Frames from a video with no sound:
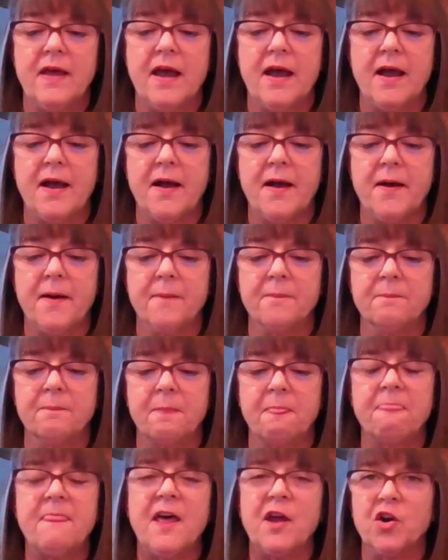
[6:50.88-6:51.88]

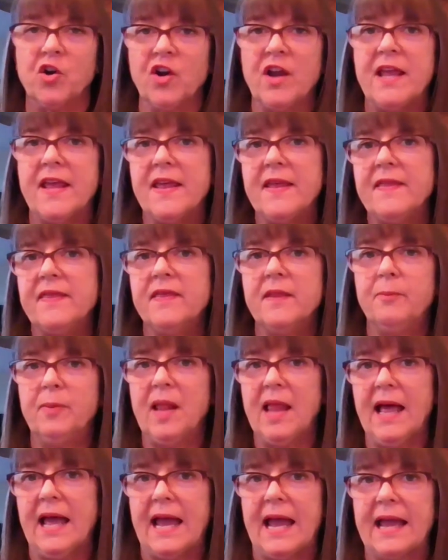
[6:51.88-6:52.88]
that are in the
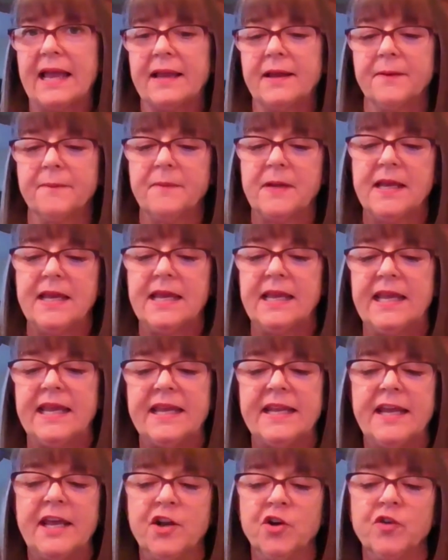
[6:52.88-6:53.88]
plaque
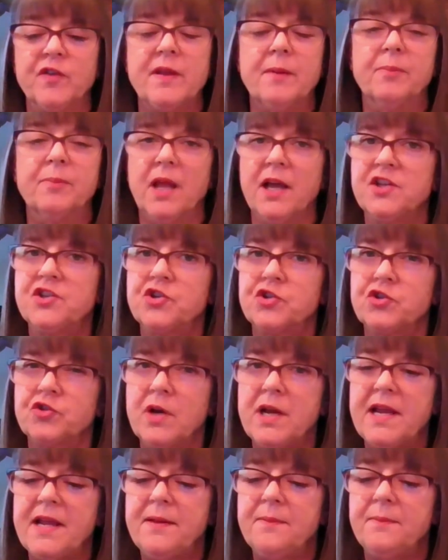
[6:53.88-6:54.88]
can enter the
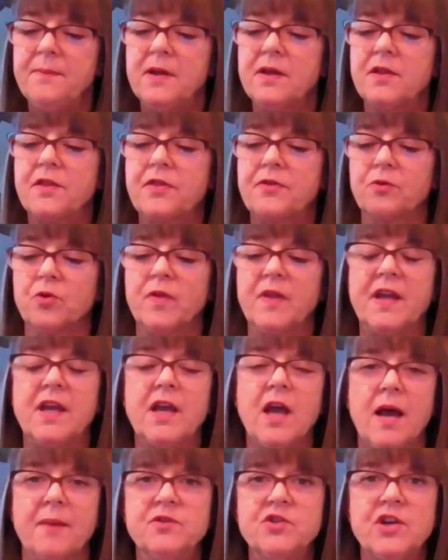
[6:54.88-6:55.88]
bloodstream through the
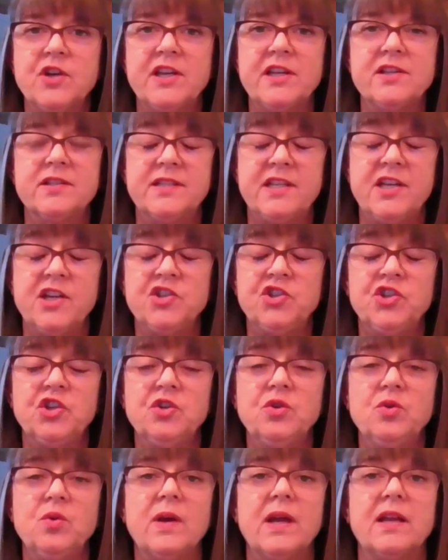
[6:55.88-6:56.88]
gum
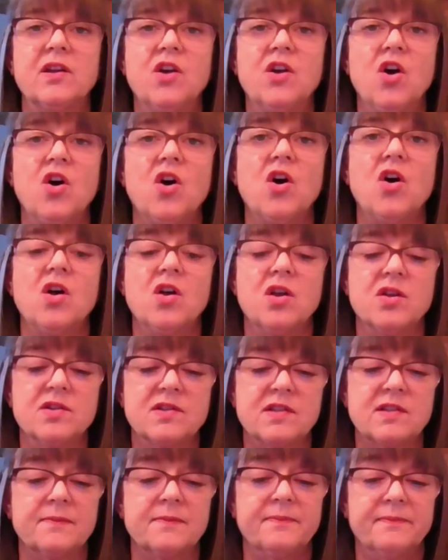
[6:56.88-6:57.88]
tissue and
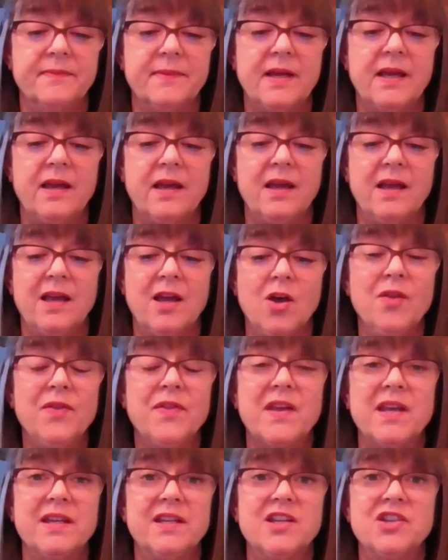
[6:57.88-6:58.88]
cause
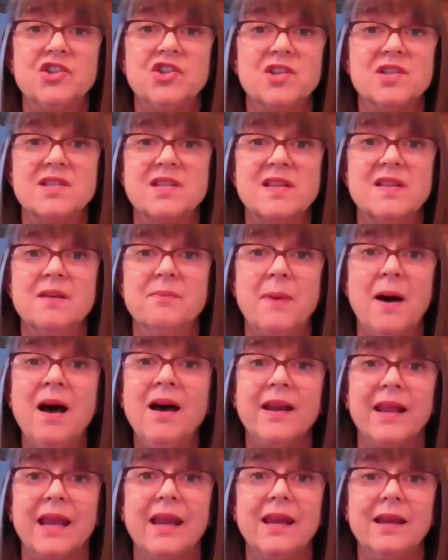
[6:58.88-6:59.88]
health conditions in the
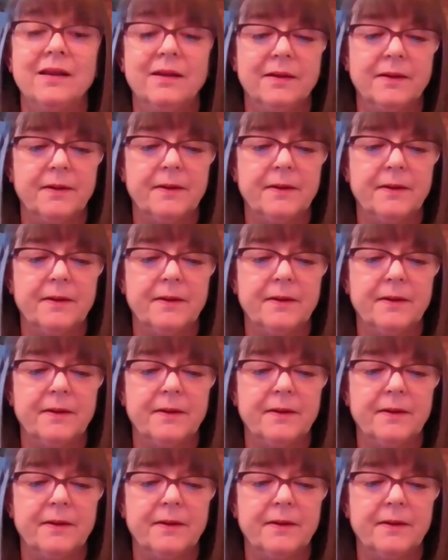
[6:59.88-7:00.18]
body.